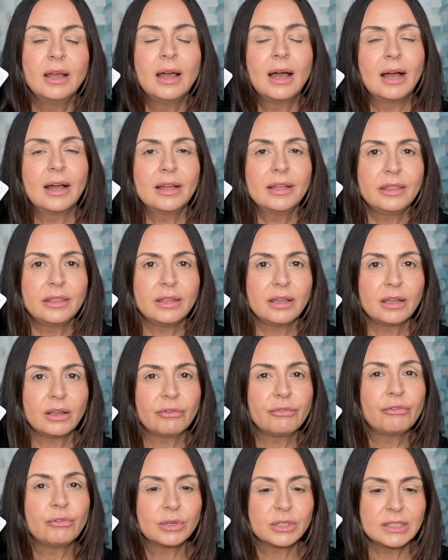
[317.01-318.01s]
I think
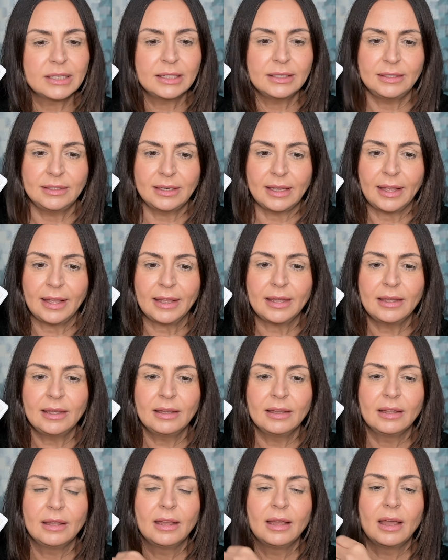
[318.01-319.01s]
for
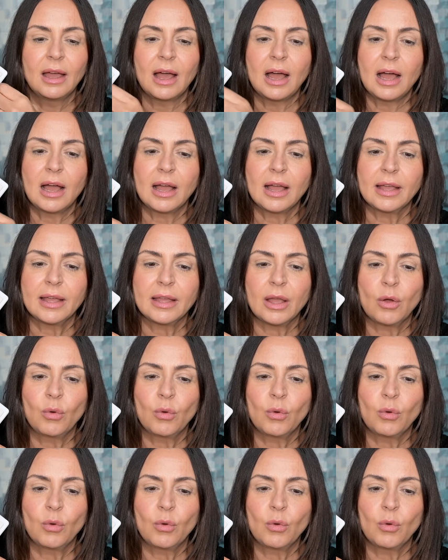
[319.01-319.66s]
today, I